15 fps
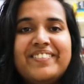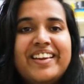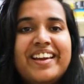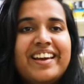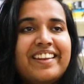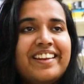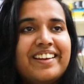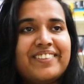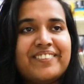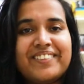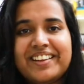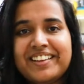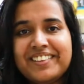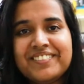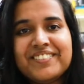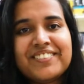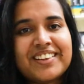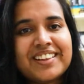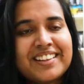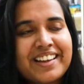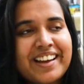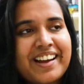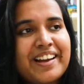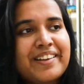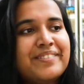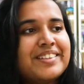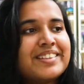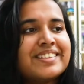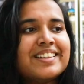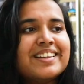we had like a really fun time
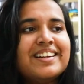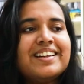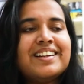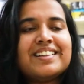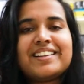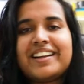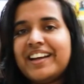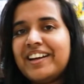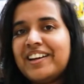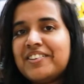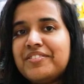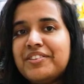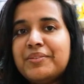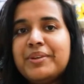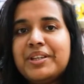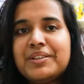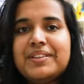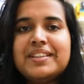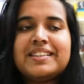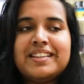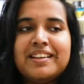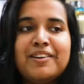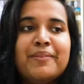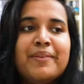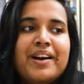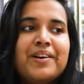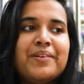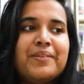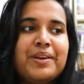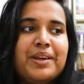just trying out food. We do this thing
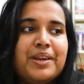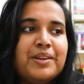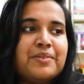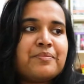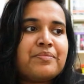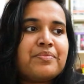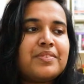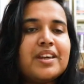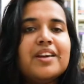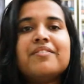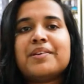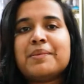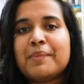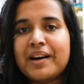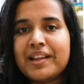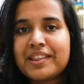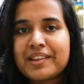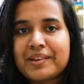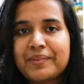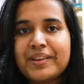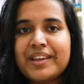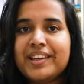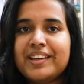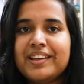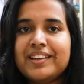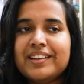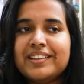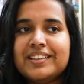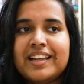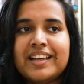where every month
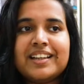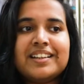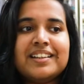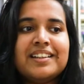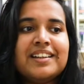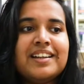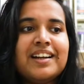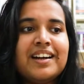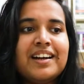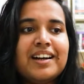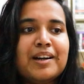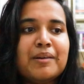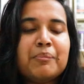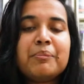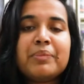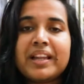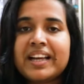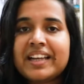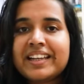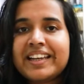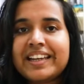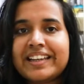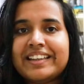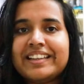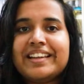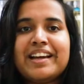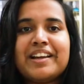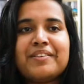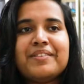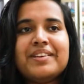we plan ahead
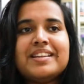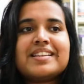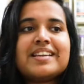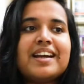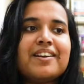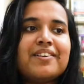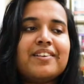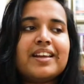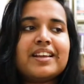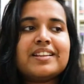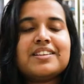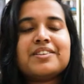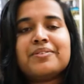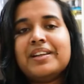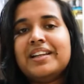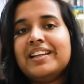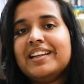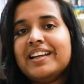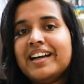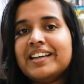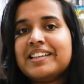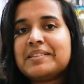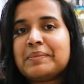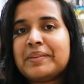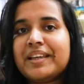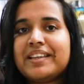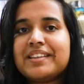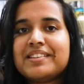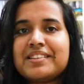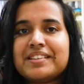and we decide on like this really nice
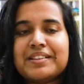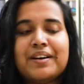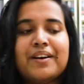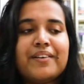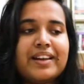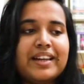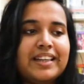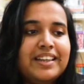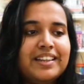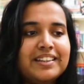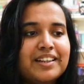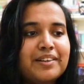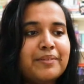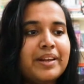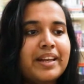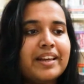place to go out and eat, and